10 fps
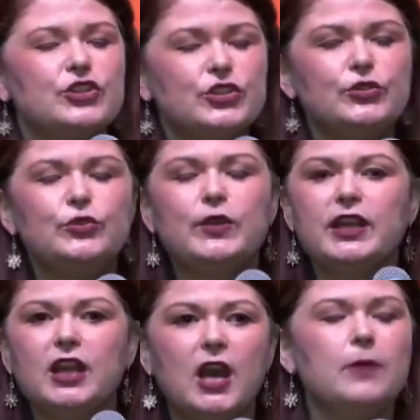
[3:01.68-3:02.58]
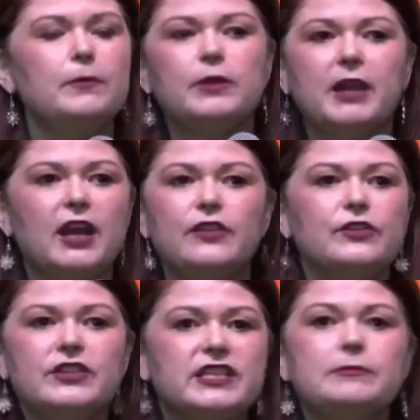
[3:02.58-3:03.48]
too encumbered by
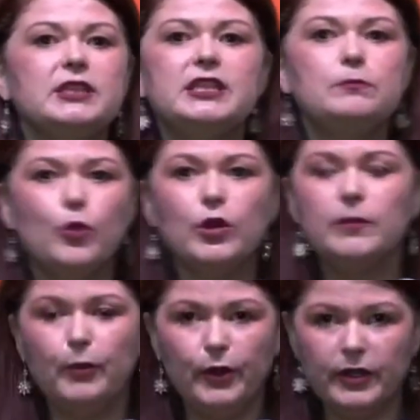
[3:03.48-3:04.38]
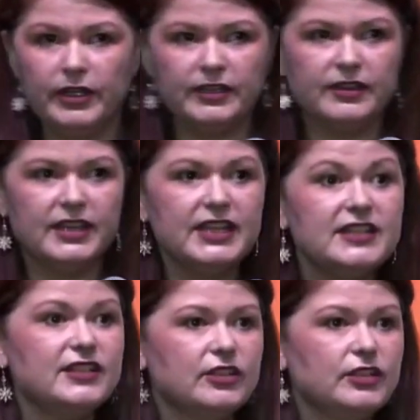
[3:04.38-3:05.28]
other seemingly more important
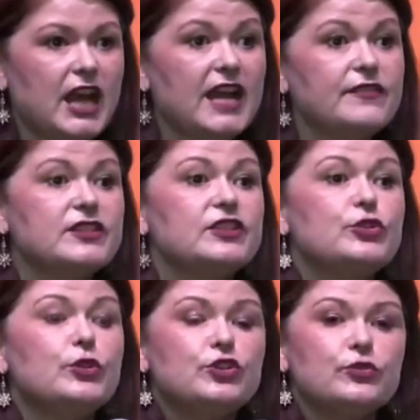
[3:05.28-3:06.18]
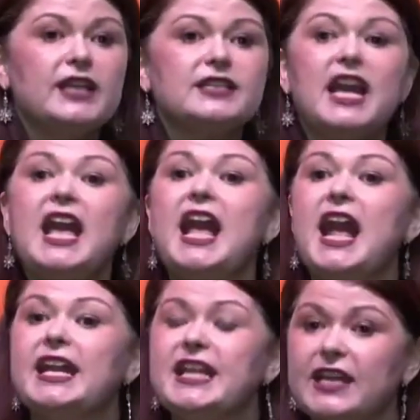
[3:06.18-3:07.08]
things in our lives than to address
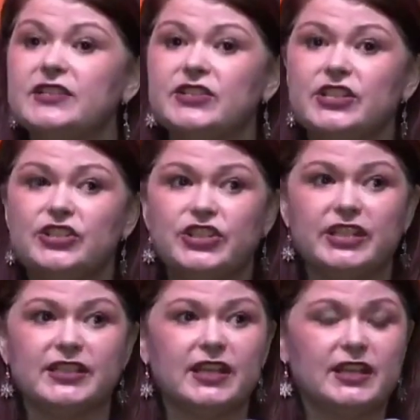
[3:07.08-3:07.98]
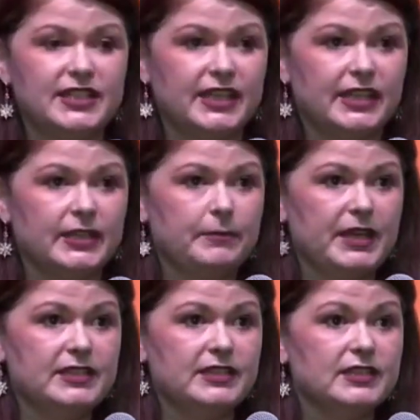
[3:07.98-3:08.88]
any SDGs on a daily
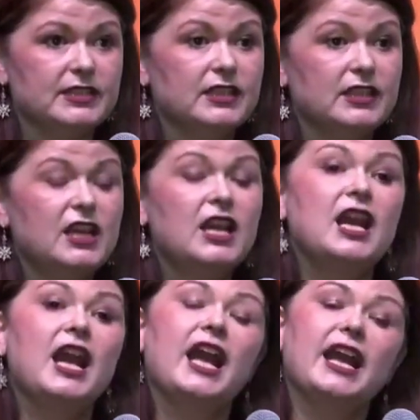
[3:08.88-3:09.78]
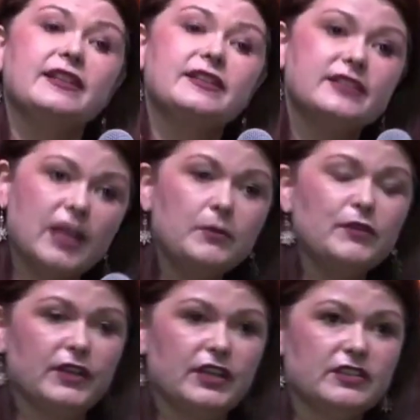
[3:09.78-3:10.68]
basis. And some
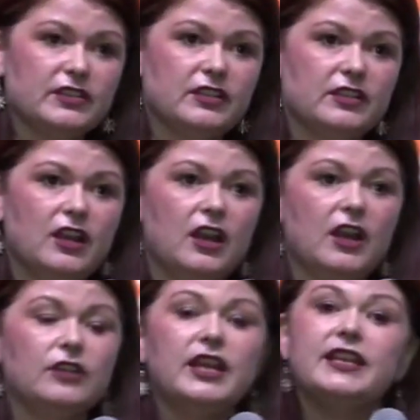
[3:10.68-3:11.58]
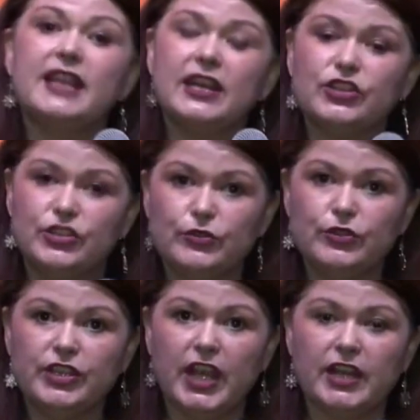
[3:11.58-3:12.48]
of us are like that shoe
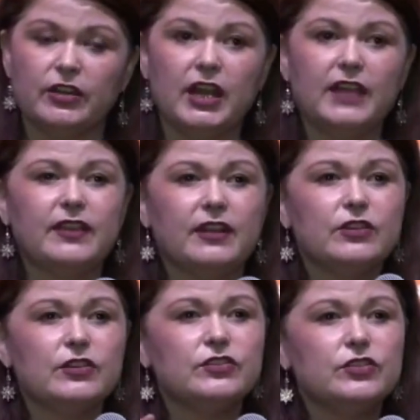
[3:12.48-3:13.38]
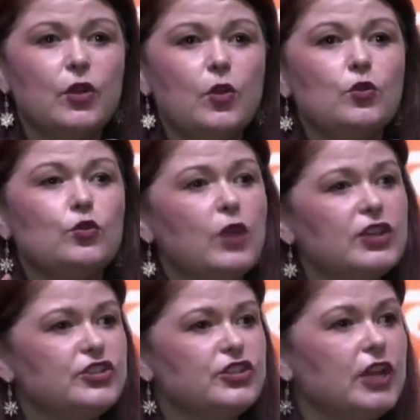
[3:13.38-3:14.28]
shiner that are so
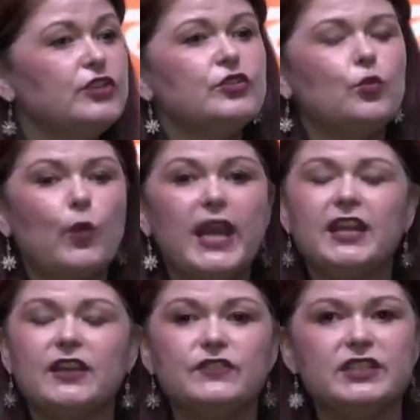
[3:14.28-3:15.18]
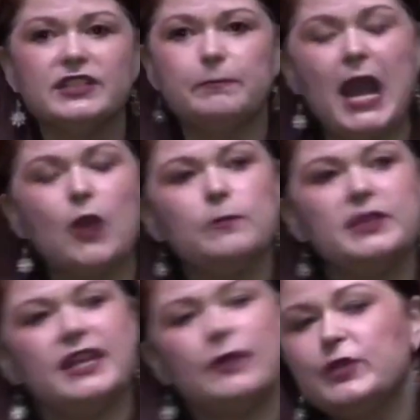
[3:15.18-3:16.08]
crushed under the weight of
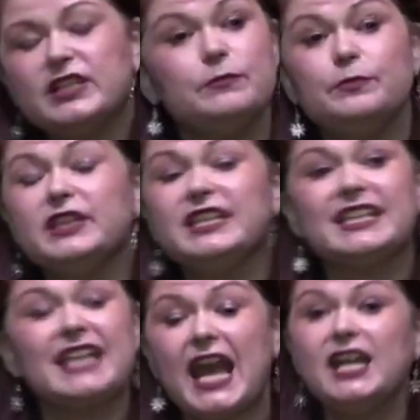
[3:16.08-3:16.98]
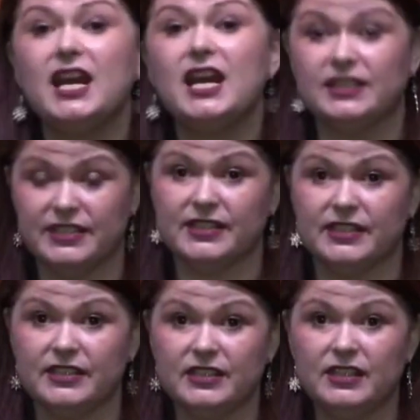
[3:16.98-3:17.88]
disempowerment that we simply cannot
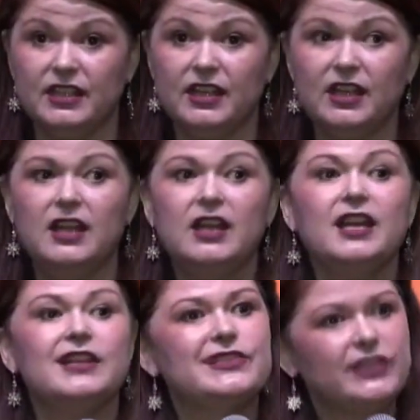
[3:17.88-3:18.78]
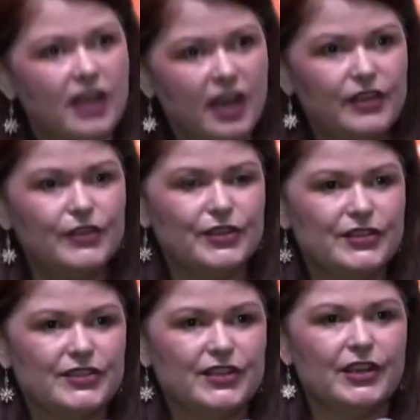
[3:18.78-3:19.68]
listen. And still
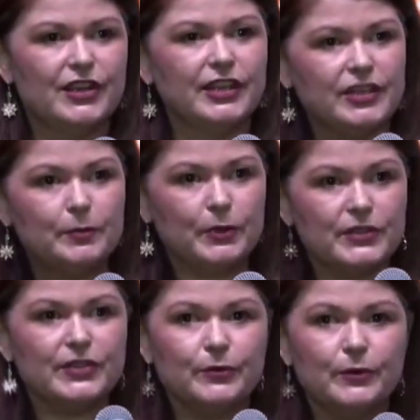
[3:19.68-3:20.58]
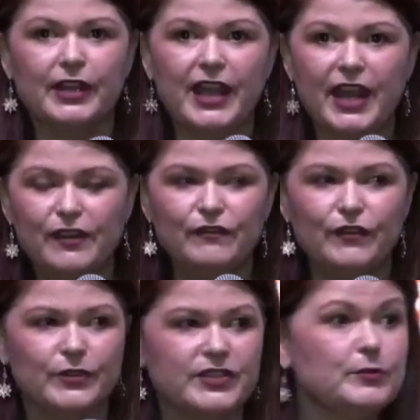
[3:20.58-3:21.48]
others are like the person wearing
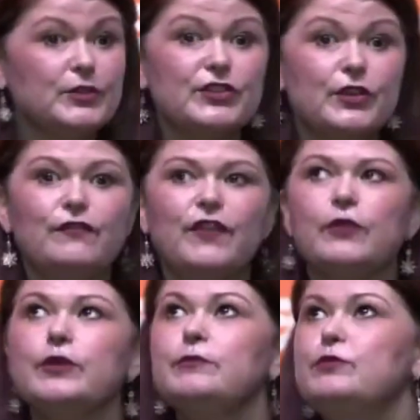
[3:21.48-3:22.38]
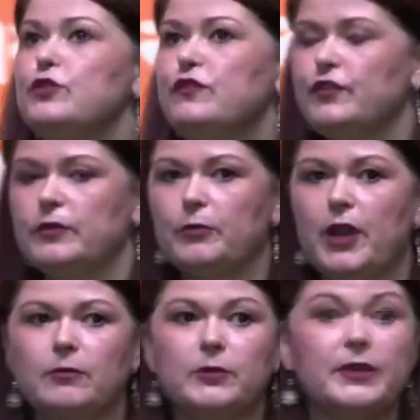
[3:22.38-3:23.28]
headphones, and we're so far removed from the
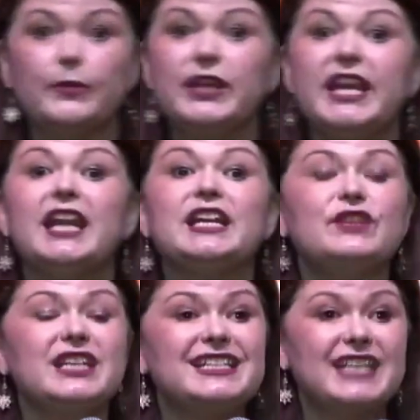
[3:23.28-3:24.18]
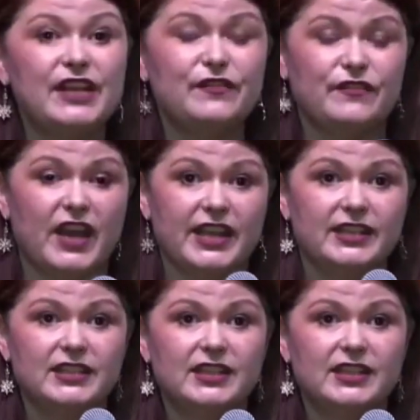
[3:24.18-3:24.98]
problem that we can't even identify it.